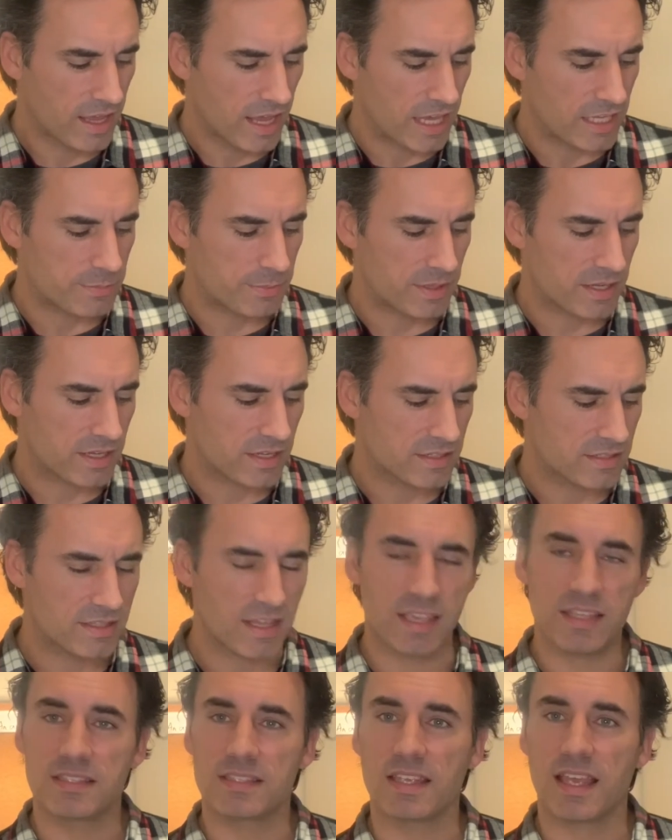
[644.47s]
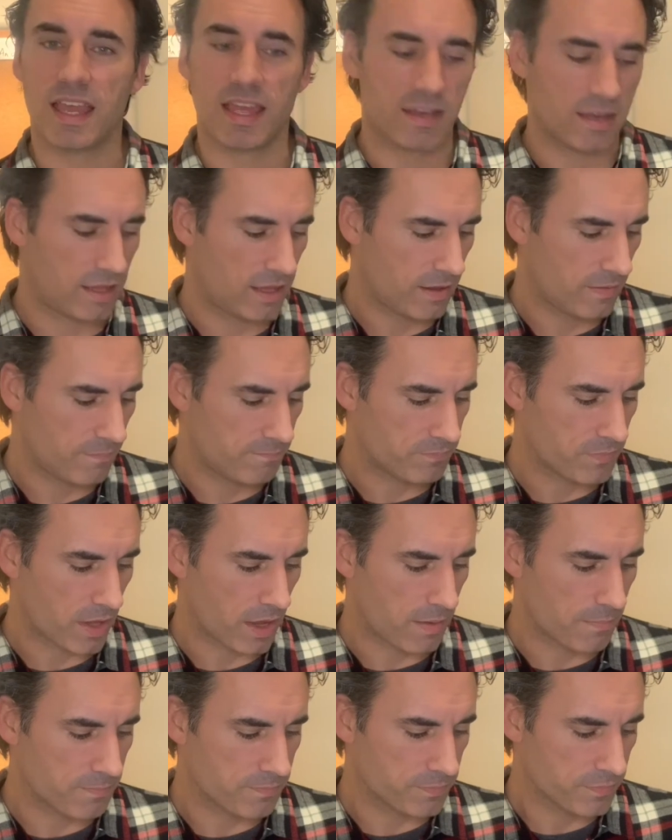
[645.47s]
It's because they said
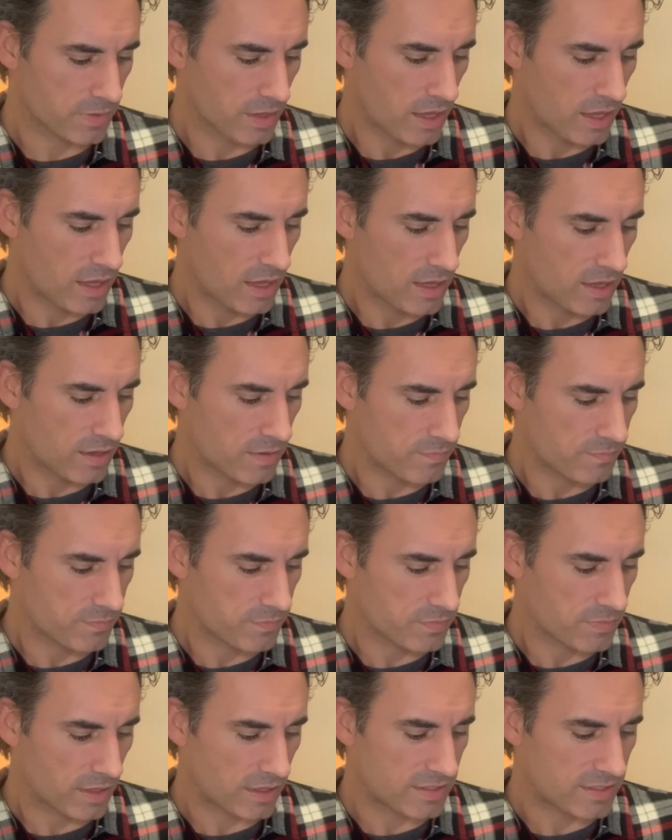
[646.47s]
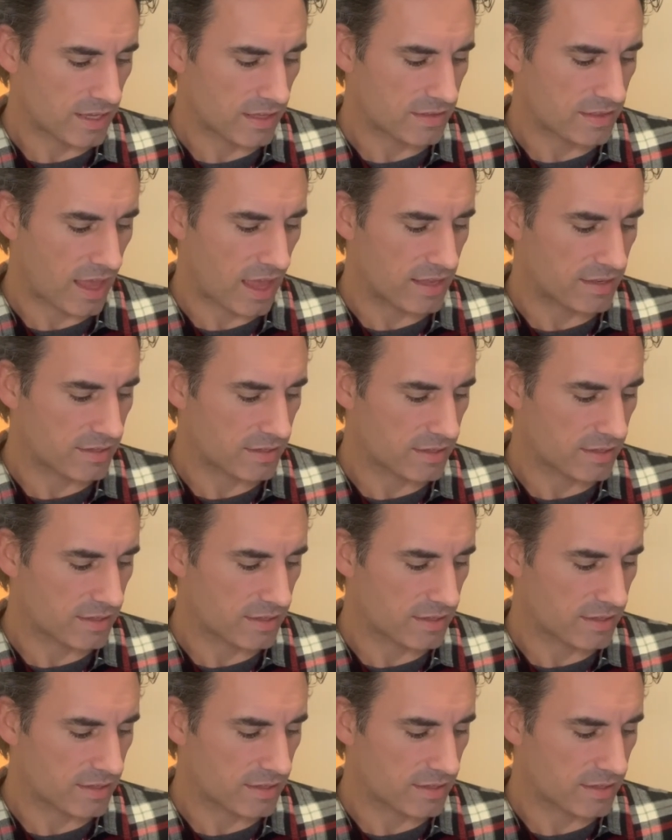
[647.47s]
that